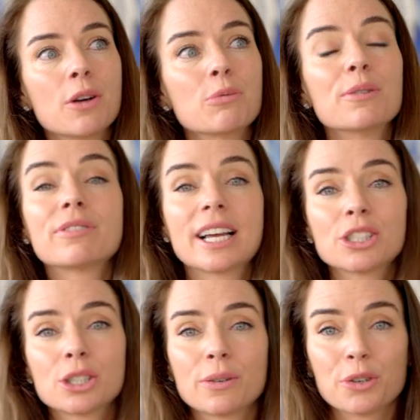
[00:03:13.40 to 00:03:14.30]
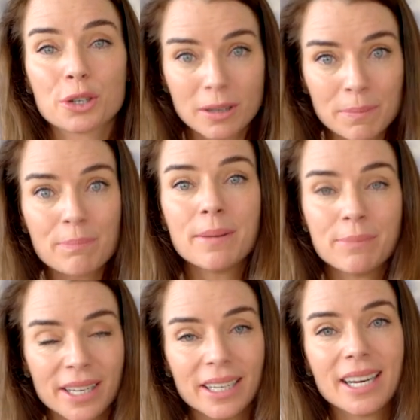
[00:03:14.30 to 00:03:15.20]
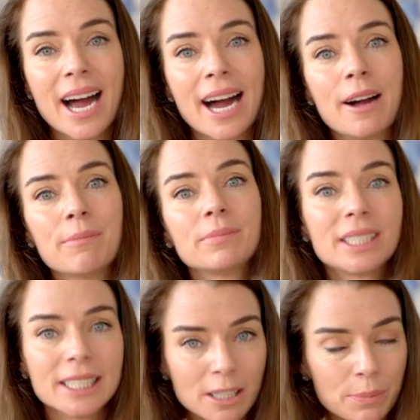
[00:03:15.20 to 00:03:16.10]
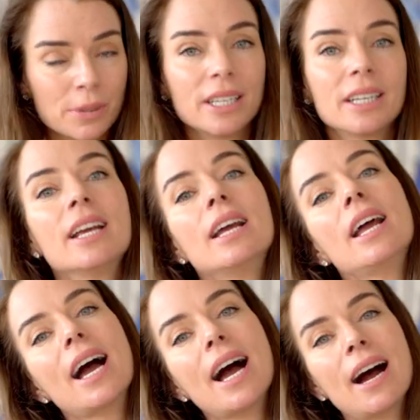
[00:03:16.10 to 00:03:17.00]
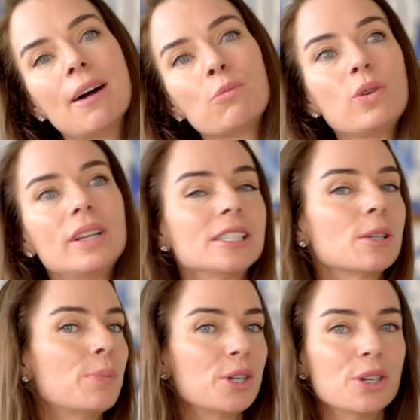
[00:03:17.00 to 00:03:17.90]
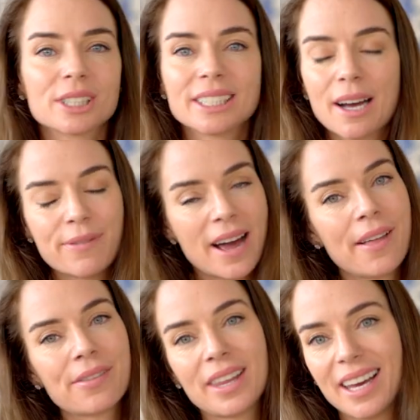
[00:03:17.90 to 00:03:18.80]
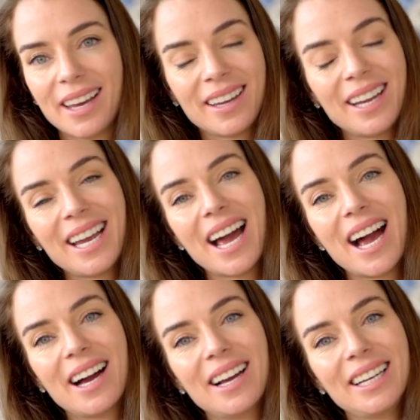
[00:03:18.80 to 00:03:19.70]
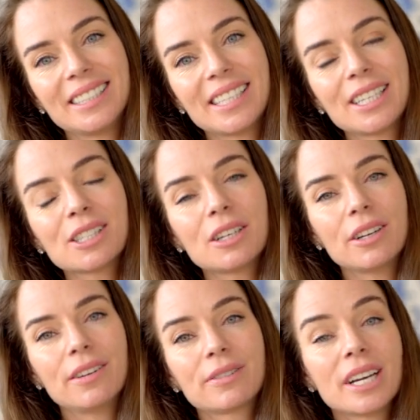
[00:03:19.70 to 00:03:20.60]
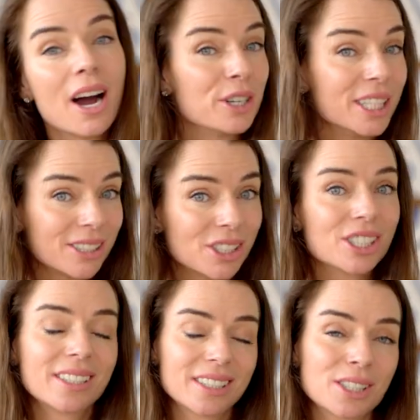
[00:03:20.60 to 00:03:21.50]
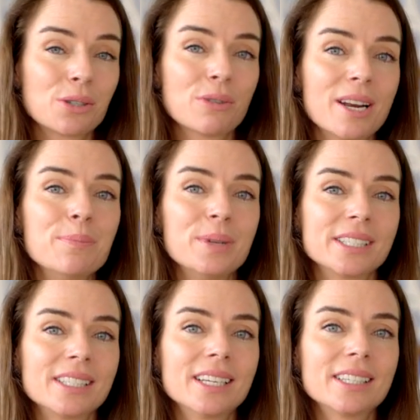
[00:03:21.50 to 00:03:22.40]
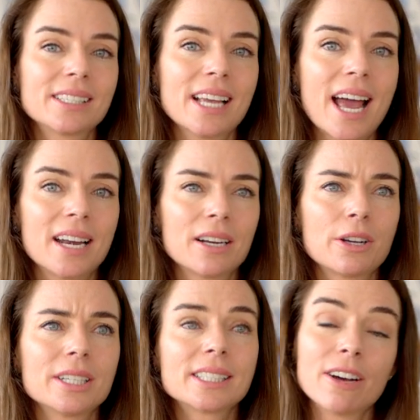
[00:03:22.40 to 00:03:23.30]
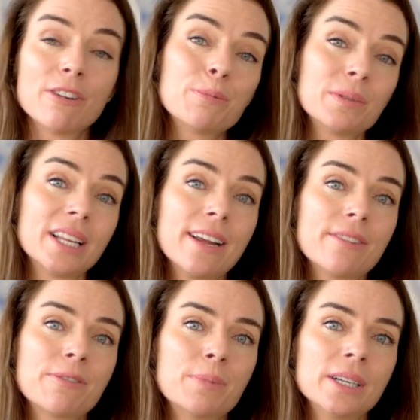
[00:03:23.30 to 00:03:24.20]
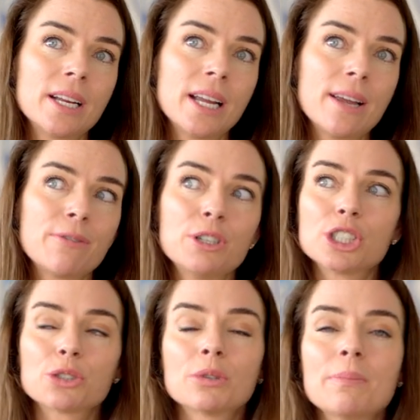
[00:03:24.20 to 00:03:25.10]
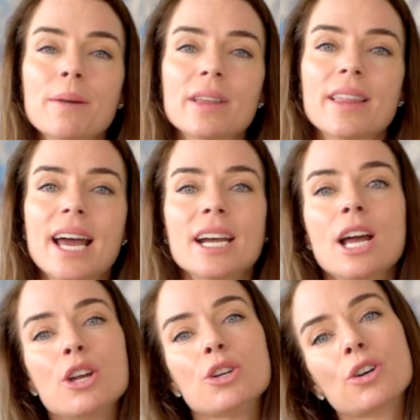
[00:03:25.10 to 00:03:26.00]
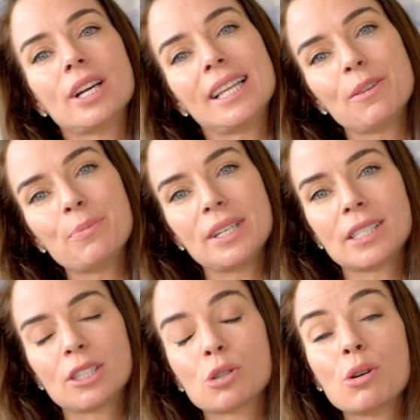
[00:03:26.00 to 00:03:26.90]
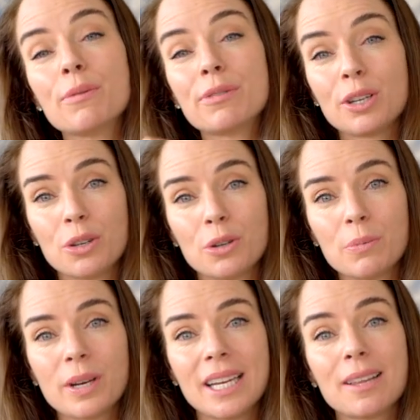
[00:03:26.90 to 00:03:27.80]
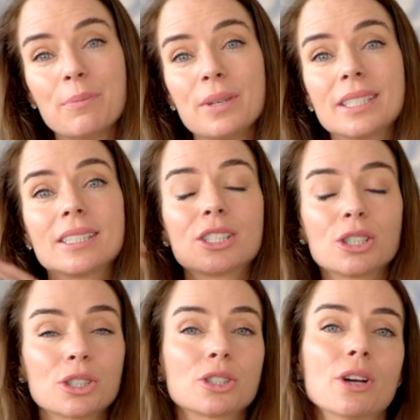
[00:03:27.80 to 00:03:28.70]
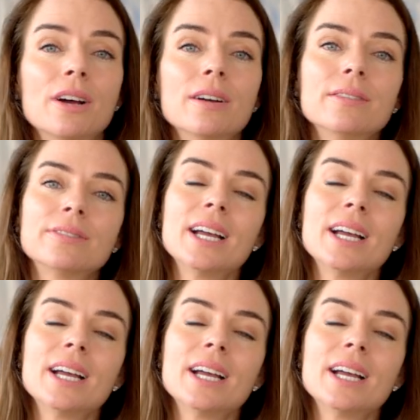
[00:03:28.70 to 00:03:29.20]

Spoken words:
reflection of your commitment, discipline, willing to put yourself out there. It takes a lot of courage to run a business and a lot of self-belief, but if you just remember that you're in the business not for you, but in the business to serve,